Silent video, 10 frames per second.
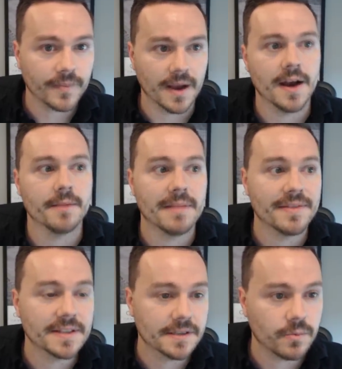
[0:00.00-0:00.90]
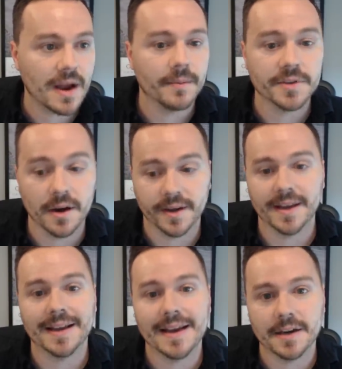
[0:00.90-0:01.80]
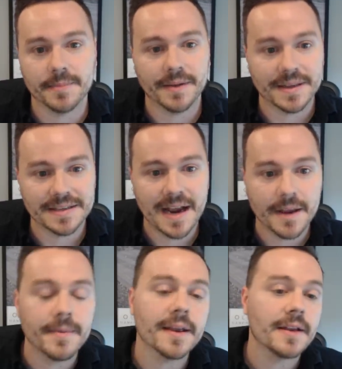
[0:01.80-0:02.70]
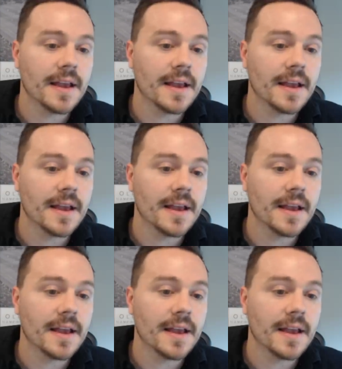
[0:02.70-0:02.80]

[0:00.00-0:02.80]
And this is why I'm talking again about the timing.